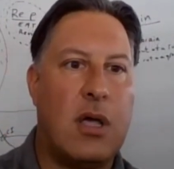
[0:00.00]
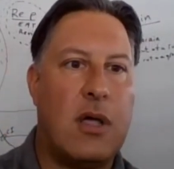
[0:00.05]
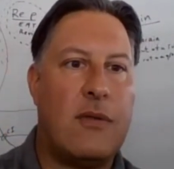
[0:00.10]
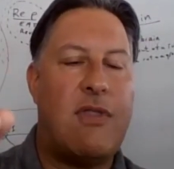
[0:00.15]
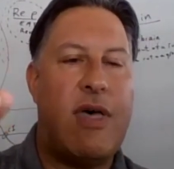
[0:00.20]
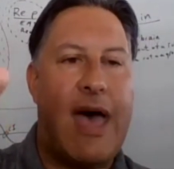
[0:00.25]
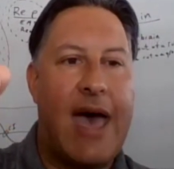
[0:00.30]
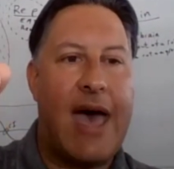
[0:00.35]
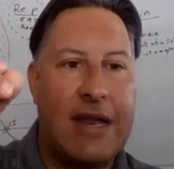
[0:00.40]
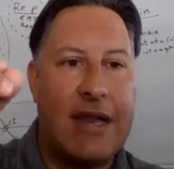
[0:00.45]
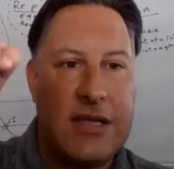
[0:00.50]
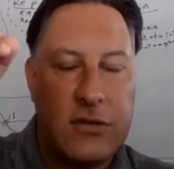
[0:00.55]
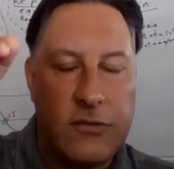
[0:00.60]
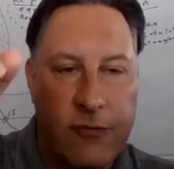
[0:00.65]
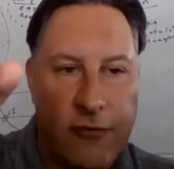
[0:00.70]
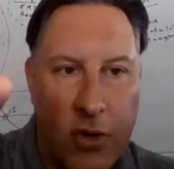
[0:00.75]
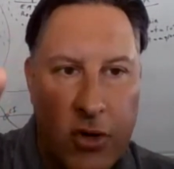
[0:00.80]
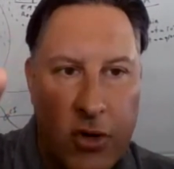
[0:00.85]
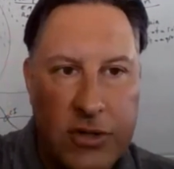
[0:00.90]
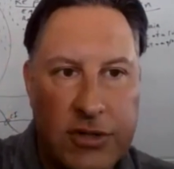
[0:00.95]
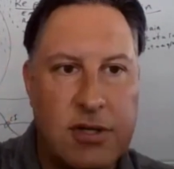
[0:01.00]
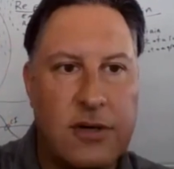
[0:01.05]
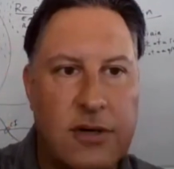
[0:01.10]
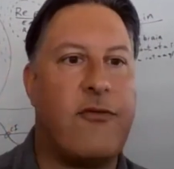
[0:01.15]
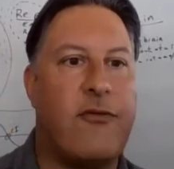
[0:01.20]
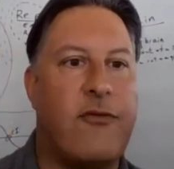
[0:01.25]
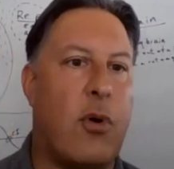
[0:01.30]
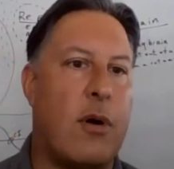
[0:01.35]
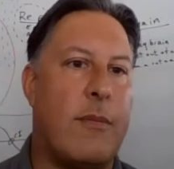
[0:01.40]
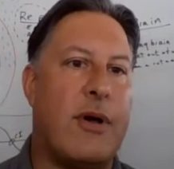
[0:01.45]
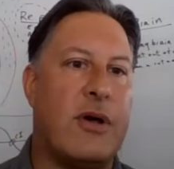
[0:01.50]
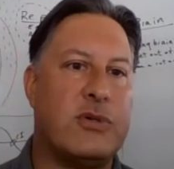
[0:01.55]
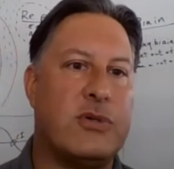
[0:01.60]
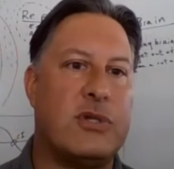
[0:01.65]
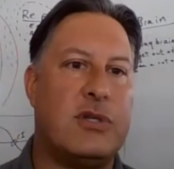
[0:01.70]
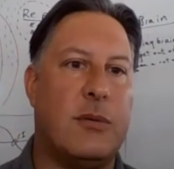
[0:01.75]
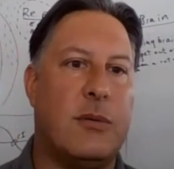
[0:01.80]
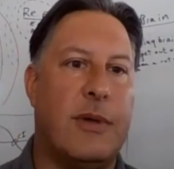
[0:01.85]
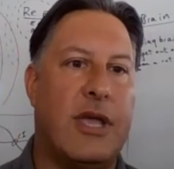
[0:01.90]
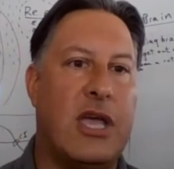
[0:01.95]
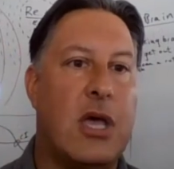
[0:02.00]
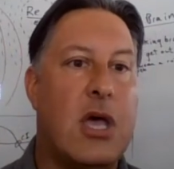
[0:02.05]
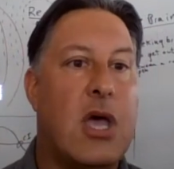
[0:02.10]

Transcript: That is first and foremost to me.